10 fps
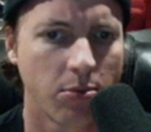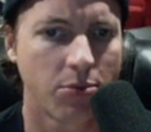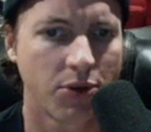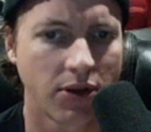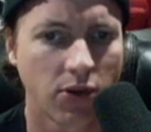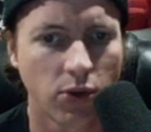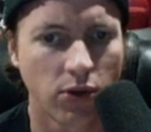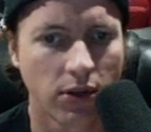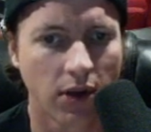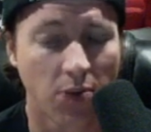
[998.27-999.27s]
pretty
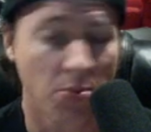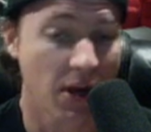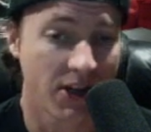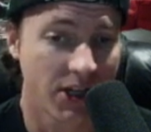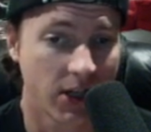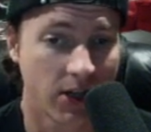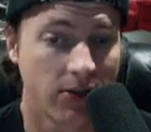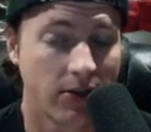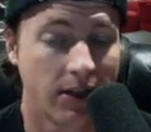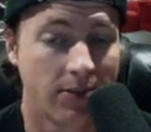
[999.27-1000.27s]
cool
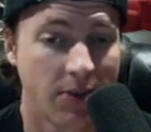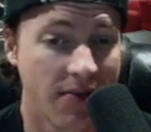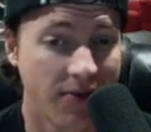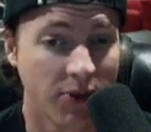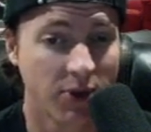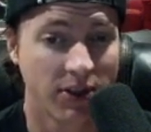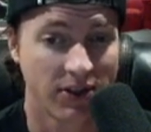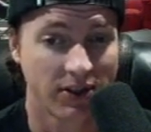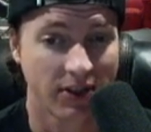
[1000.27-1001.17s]
arpeggio um, influenced,